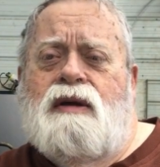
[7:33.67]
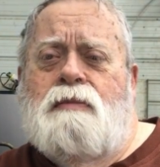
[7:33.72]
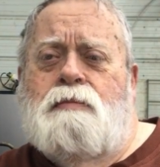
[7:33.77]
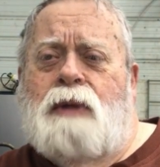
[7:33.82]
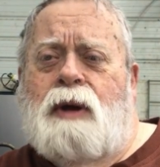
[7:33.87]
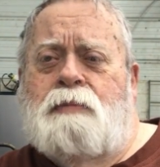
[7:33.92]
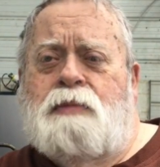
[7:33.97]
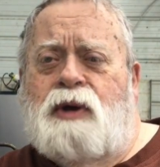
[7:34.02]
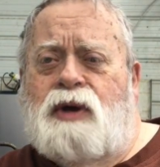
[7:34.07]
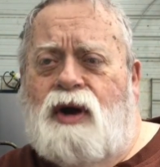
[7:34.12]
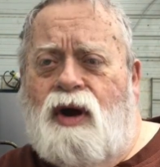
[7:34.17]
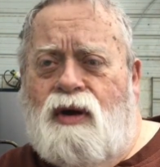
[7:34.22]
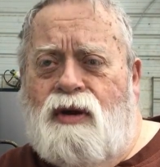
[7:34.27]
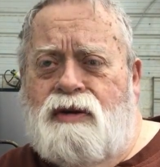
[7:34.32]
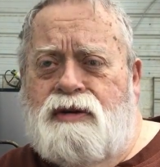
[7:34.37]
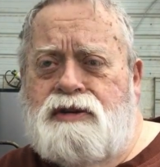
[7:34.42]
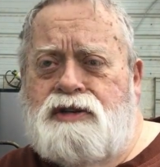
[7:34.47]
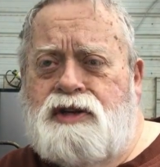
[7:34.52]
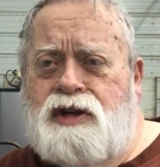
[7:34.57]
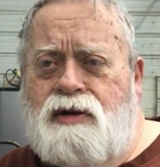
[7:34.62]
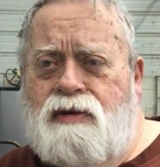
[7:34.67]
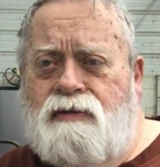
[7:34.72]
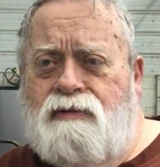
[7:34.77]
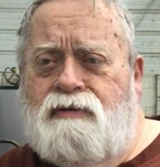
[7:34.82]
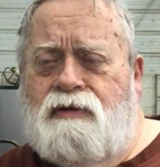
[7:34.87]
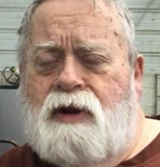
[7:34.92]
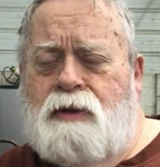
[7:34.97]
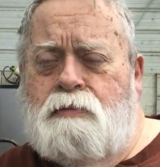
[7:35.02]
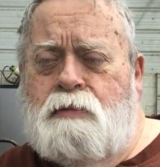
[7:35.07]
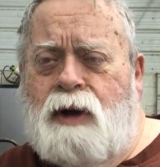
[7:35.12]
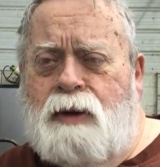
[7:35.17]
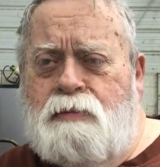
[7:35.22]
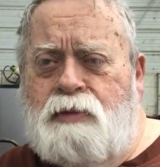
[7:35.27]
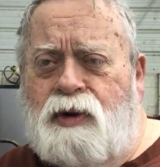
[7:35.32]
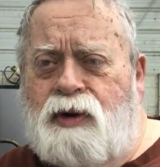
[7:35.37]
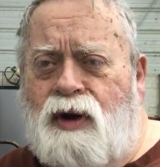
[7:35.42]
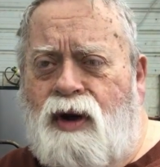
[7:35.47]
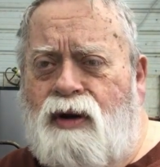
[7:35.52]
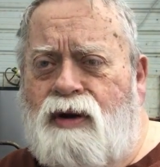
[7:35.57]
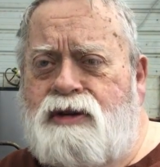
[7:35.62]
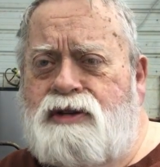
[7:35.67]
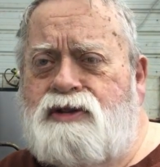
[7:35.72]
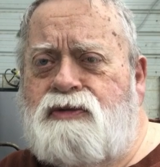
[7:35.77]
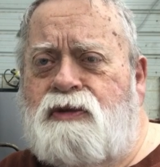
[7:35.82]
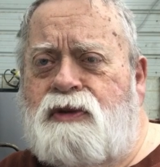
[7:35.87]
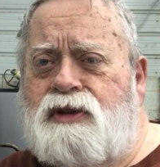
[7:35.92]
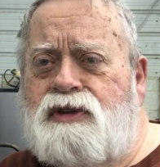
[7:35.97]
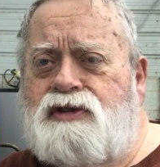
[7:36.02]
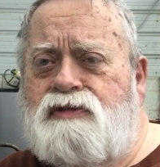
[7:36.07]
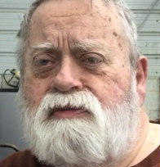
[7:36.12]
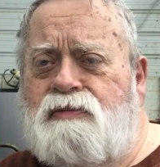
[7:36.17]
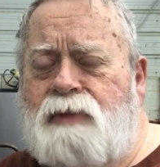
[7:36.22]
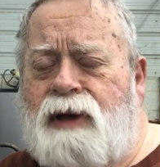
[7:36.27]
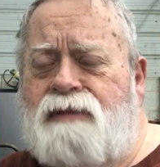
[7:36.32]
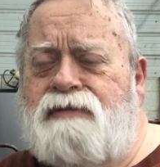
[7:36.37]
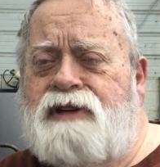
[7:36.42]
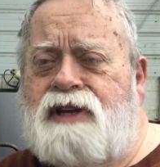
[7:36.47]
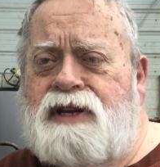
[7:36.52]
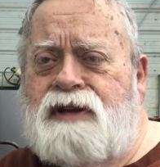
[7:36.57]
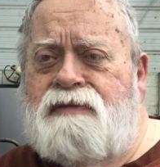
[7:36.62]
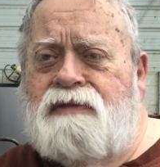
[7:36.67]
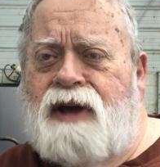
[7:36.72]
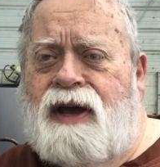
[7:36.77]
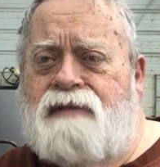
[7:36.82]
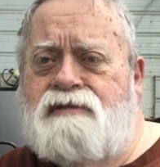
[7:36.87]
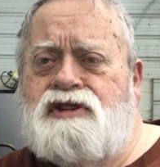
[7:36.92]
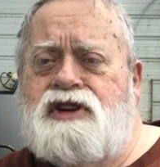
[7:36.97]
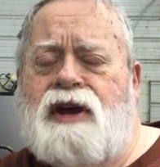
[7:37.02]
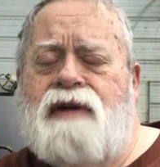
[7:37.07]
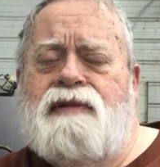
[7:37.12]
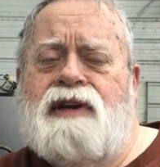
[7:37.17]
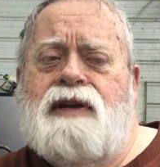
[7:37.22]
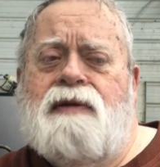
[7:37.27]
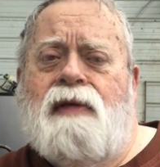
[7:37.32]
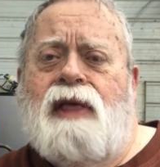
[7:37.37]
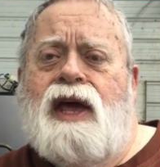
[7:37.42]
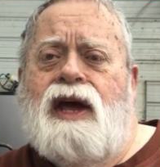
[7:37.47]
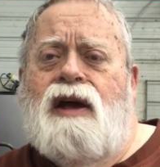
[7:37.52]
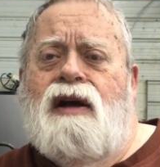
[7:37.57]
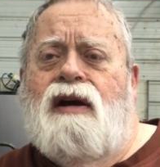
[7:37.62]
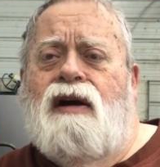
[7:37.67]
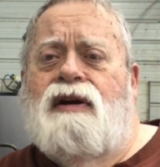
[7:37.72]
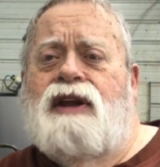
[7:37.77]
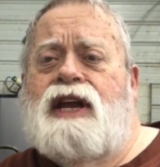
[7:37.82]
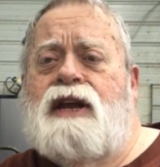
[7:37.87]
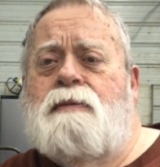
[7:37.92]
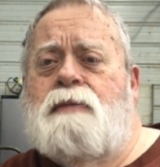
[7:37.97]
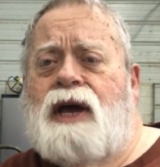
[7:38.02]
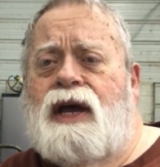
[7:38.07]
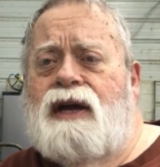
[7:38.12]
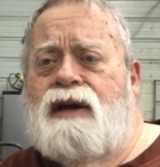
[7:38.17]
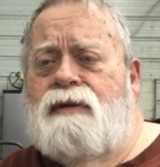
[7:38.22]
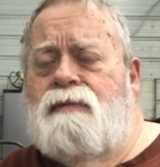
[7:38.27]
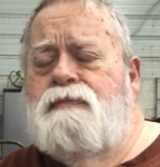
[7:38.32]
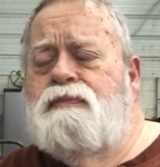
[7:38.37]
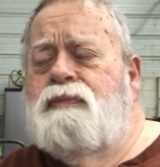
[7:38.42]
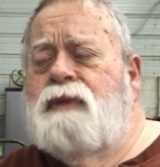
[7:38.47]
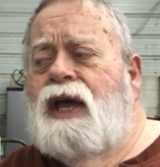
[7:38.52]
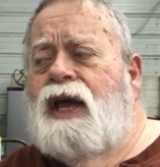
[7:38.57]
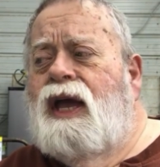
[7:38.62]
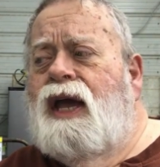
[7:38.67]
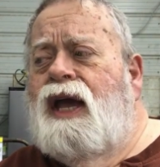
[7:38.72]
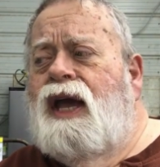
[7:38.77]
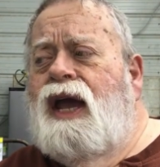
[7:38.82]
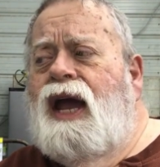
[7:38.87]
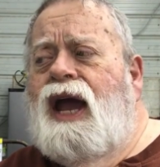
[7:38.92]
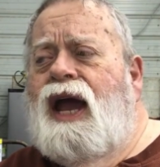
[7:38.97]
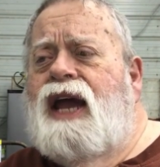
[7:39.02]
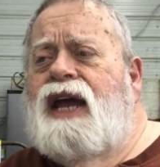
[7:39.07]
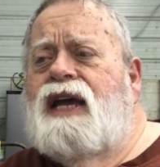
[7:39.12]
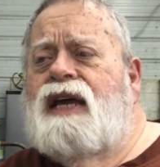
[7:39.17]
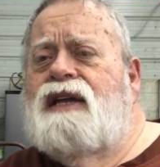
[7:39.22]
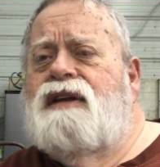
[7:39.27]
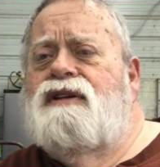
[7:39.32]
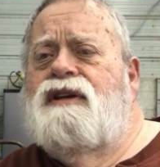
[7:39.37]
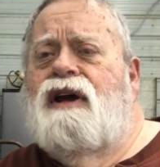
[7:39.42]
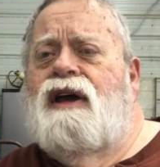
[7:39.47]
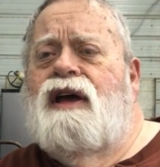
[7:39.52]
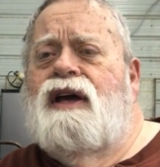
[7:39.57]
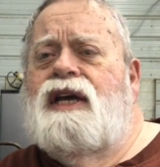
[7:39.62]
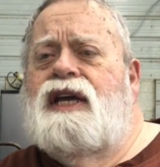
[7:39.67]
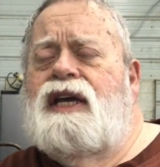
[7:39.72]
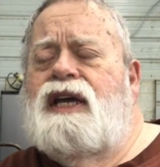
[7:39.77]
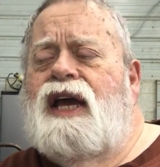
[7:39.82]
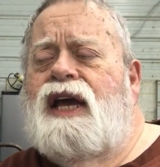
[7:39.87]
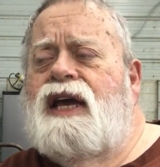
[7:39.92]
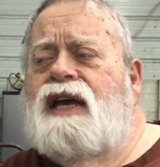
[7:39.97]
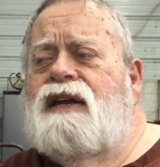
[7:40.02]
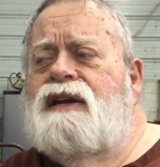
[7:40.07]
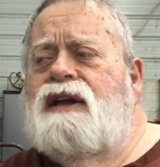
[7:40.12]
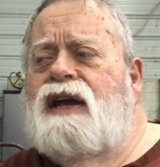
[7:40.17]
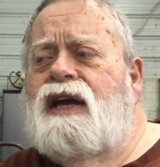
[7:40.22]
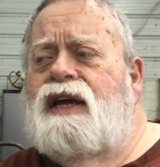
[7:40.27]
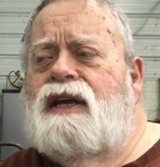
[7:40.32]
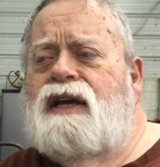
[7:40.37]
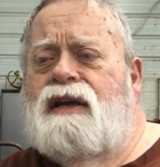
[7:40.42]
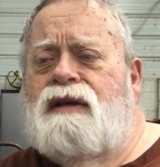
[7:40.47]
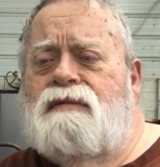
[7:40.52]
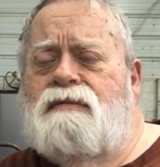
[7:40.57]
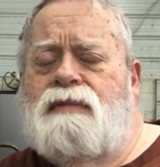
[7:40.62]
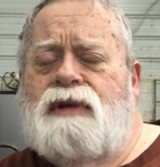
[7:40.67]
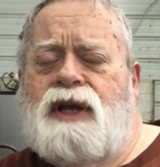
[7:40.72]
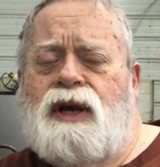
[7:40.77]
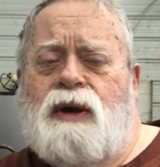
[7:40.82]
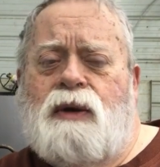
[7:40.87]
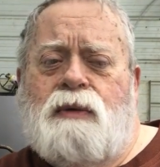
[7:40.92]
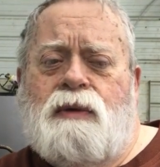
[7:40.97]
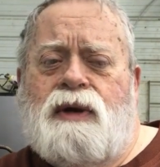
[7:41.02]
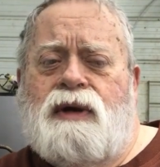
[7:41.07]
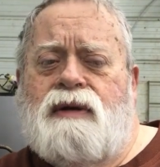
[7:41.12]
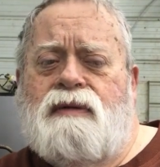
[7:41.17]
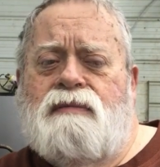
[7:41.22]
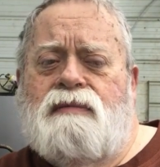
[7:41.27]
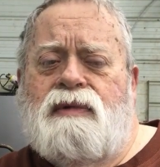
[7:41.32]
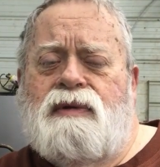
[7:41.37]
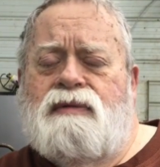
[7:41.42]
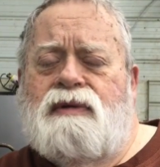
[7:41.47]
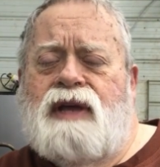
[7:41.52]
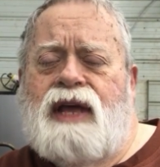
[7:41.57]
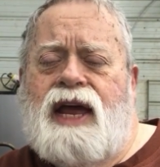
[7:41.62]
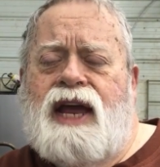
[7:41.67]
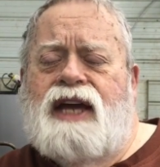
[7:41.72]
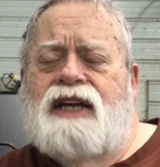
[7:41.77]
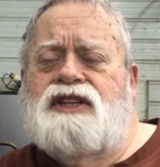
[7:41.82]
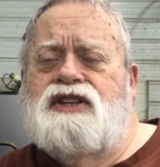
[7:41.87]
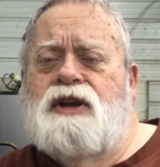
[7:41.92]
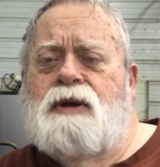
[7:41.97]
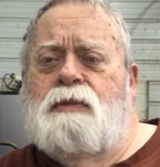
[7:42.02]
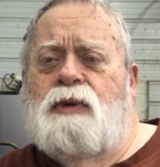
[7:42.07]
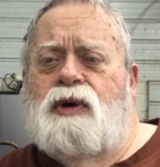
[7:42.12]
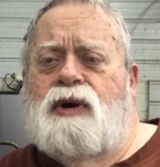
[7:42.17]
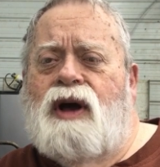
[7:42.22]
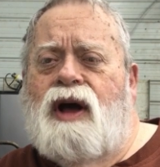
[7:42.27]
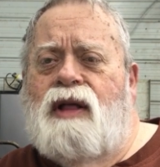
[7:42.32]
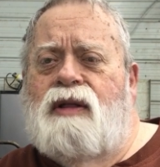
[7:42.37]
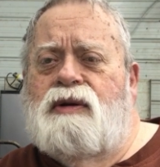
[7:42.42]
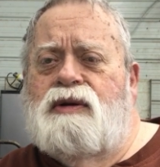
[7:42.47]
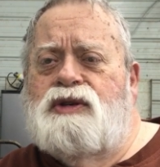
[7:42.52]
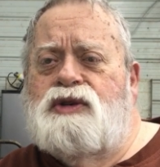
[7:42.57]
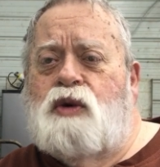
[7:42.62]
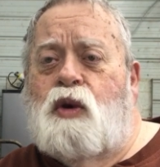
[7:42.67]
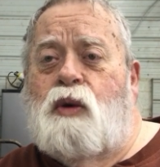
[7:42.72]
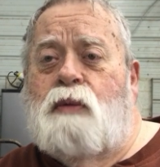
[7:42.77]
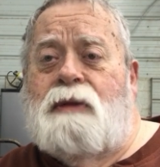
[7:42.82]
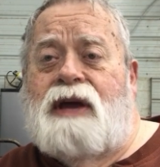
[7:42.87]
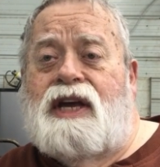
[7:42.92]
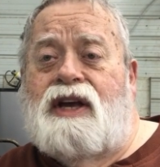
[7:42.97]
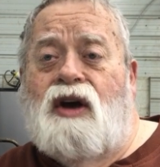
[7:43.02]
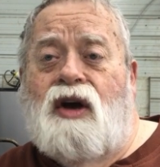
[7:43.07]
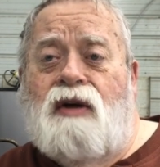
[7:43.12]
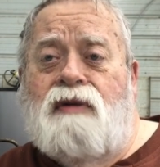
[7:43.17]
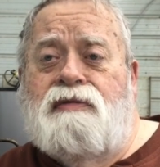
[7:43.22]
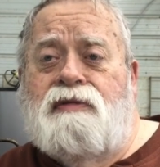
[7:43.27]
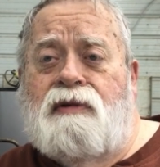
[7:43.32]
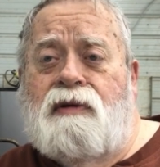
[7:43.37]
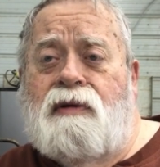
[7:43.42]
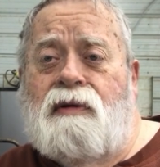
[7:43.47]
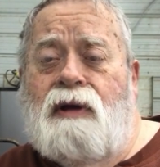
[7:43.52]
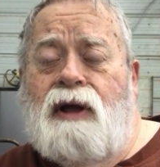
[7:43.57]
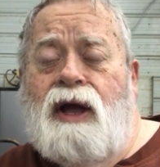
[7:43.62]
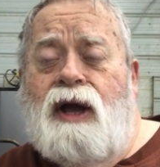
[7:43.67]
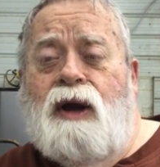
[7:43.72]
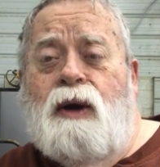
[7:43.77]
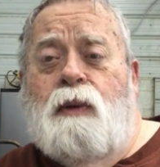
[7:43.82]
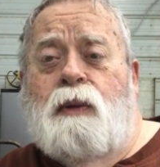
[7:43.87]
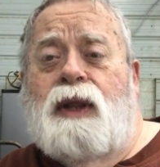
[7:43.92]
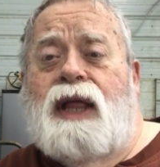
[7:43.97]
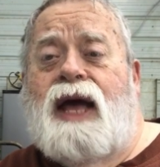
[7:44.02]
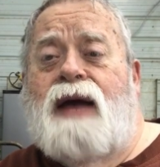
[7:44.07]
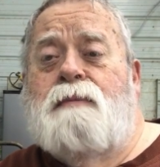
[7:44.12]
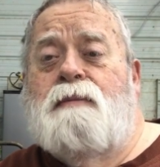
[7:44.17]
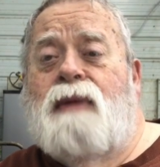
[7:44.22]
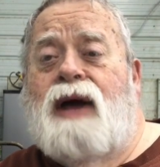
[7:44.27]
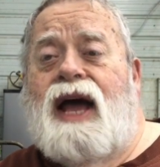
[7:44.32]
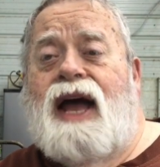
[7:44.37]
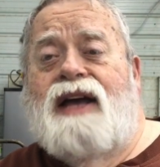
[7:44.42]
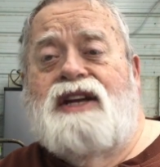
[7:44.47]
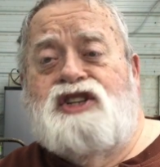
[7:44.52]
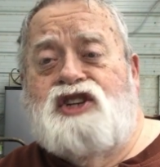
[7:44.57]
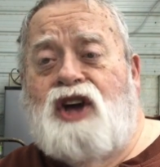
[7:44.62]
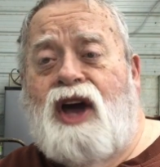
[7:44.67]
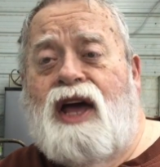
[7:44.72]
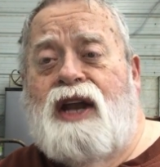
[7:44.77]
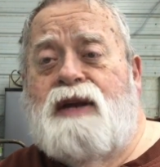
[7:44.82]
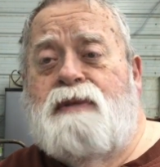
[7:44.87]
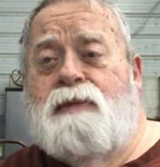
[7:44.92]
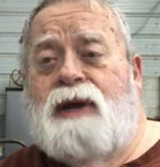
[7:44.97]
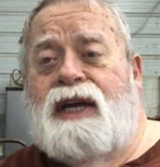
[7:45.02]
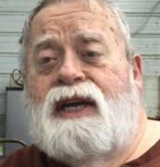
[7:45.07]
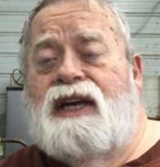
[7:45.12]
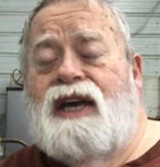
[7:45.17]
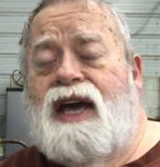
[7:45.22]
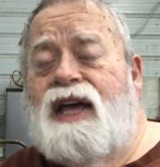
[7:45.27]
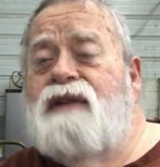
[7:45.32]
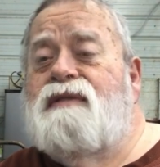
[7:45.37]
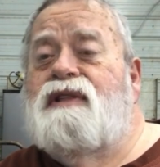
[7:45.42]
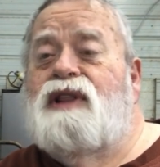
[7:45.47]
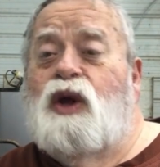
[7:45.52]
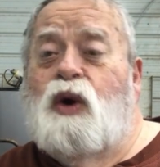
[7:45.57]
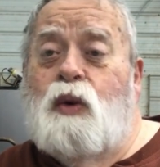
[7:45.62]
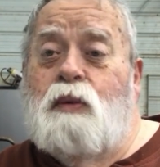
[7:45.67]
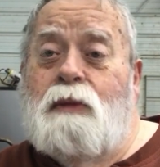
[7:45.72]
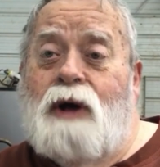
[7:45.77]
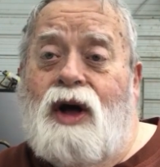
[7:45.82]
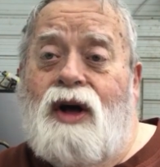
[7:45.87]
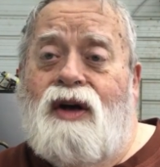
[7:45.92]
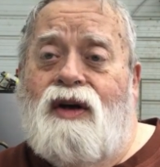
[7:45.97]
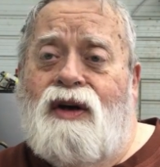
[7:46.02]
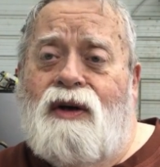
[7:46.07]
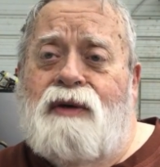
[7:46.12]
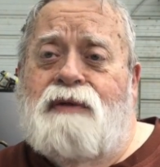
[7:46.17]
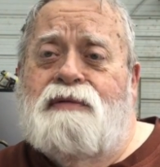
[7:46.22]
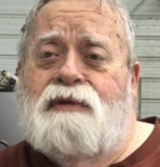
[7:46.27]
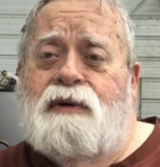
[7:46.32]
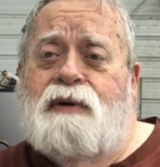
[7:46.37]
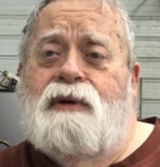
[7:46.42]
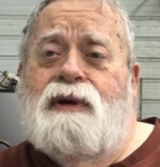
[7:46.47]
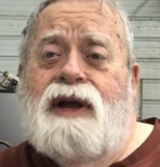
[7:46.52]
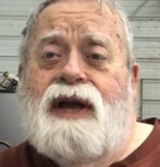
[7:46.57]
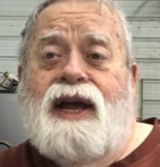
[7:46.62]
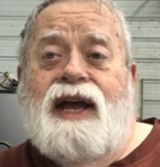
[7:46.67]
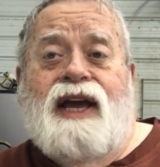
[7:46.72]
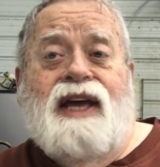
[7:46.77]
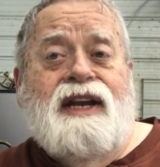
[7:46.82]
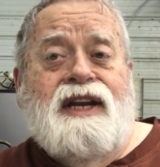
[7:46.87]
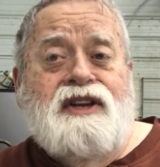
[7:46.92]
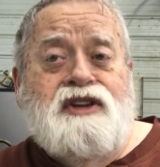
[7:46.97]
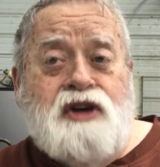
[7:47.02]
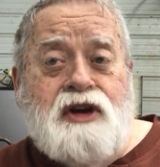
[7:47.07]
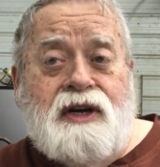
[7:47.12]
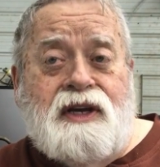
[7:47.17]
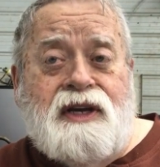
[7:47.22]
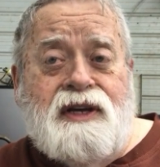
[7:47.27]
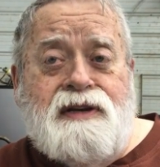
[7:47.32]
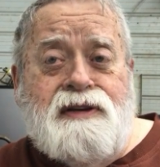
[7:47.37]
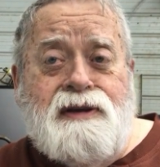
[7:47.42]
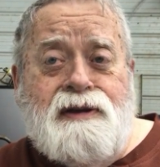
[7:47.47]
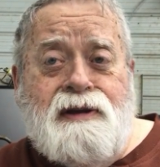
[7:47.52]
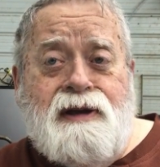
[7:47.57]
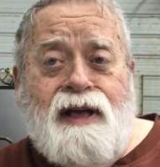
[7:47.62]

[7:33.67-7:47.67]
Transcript: bumper guards, front bumper guards for this 55 Chevy on eBay. And he had a, X number of dollars or make offer. Well, I shot him a kind of low ball offer, and he took it.